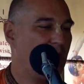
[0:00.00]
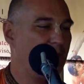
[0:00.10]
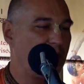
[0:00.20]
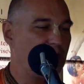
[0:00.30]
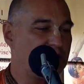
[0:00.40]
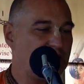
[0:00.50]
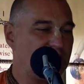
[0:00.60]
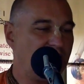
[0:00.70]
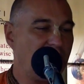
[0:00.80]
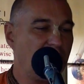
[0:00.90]
Because he has
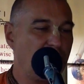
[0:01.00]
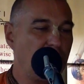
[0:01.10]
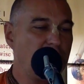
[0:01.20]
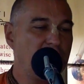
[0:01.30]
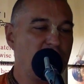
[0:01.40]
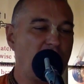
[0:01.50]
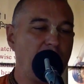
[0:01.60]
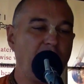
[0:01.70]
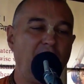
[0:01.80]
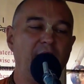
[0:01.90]
given food in
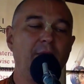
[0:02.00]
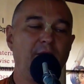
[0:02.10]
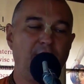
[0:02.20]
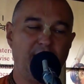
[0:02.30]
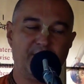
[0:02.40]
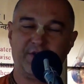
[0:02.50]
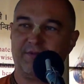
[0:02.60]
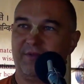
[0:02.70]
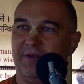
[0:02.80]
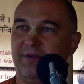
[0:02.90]
shape of animal flesh.
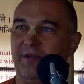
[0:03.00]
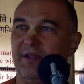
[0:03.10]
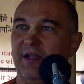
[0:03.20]
No?